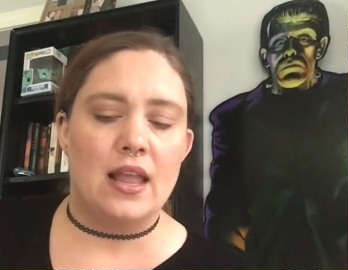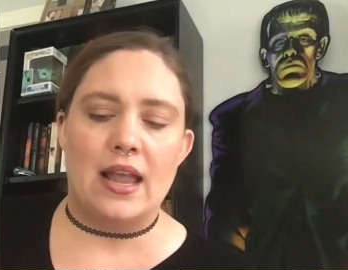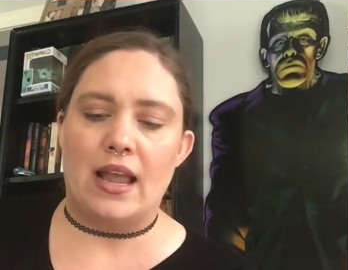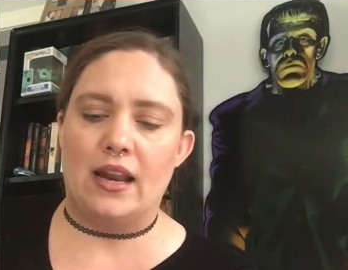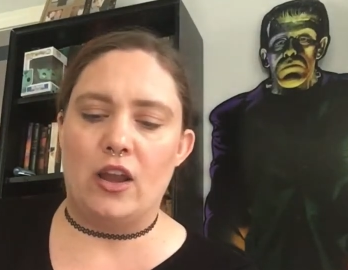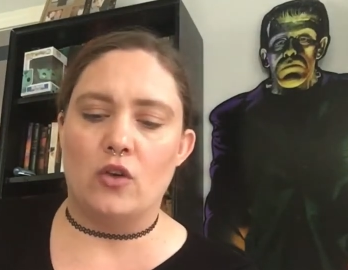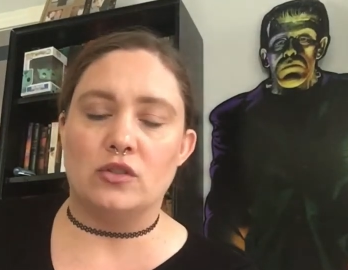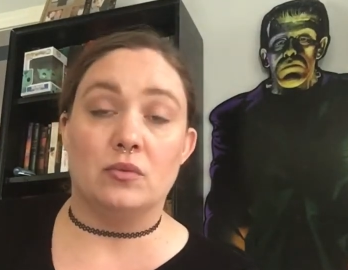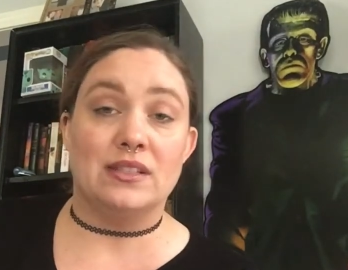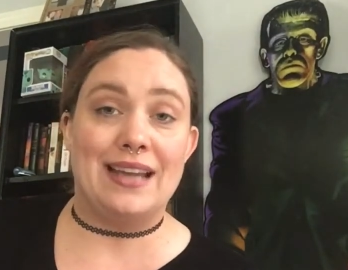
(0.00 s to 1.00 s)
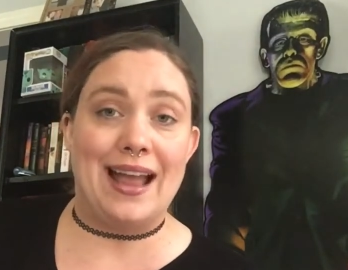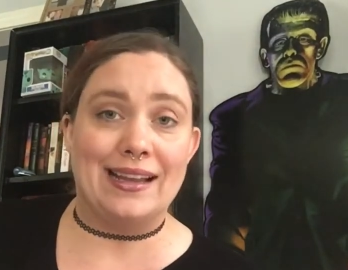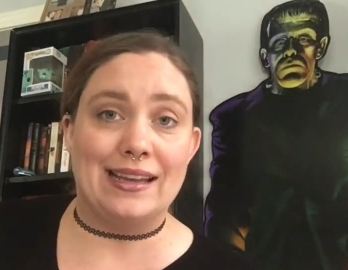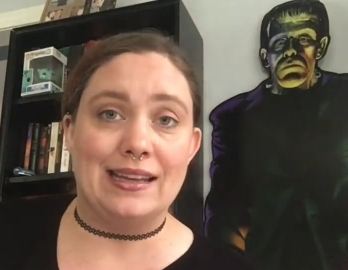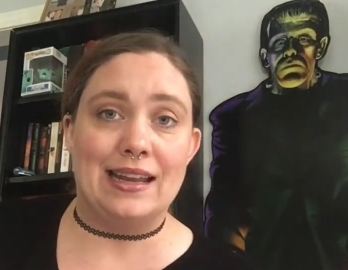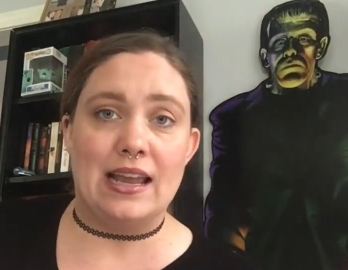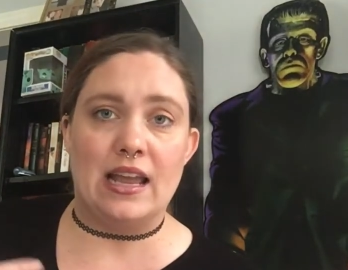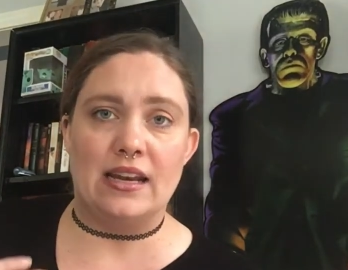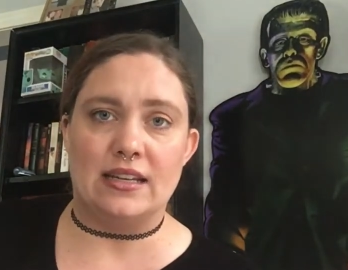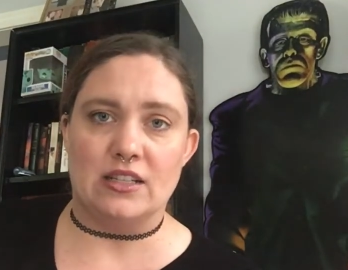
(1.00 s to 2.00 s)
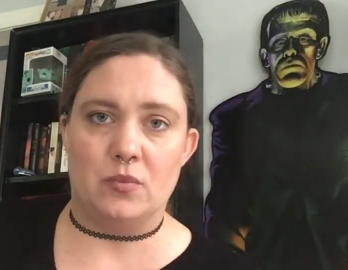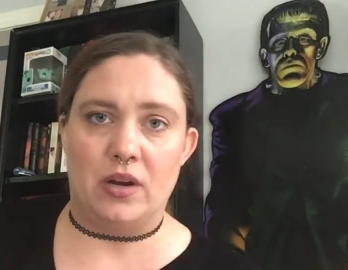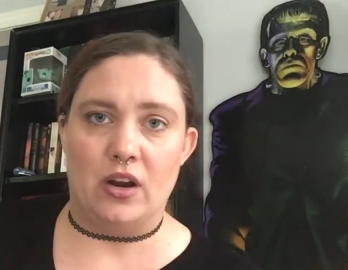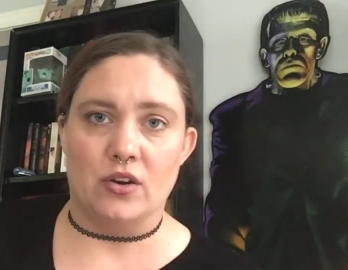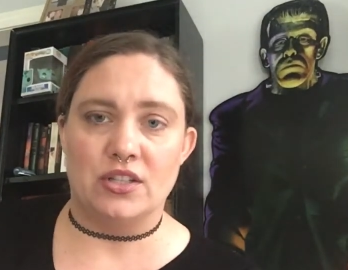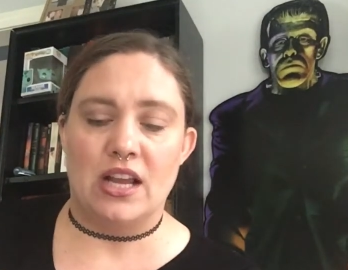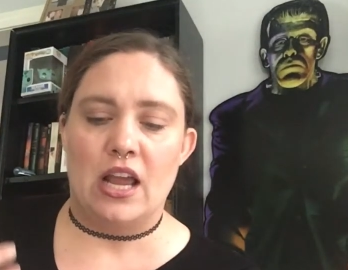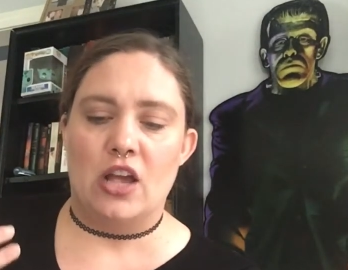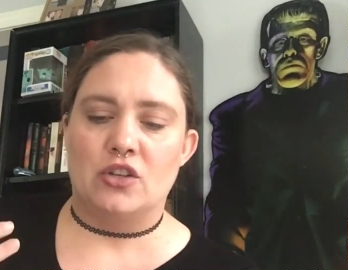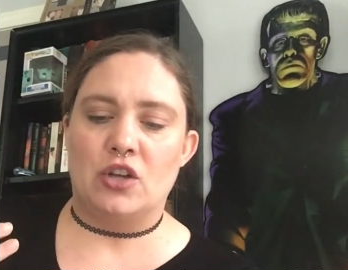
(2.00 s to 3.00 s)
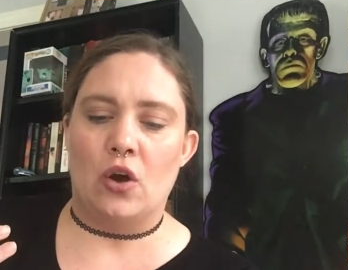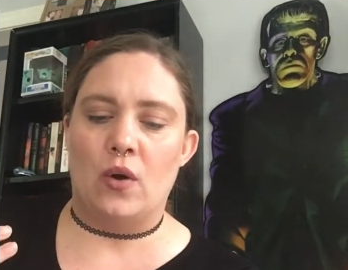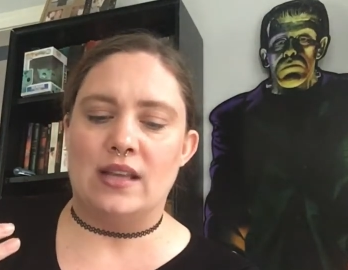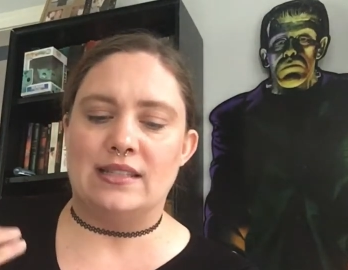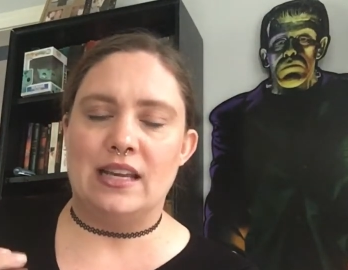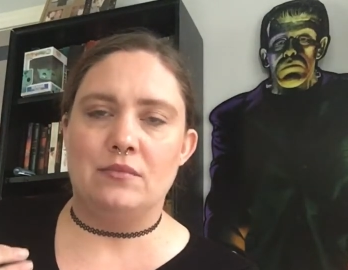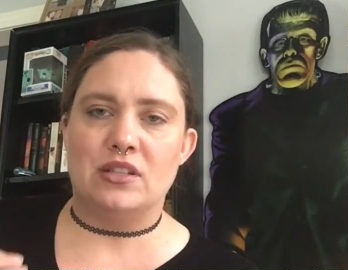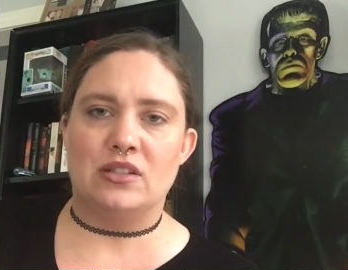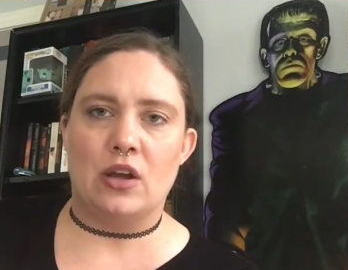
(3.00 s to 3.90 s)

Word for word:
Speaker 1: And he goes to attack it, and it disappears. So it seems as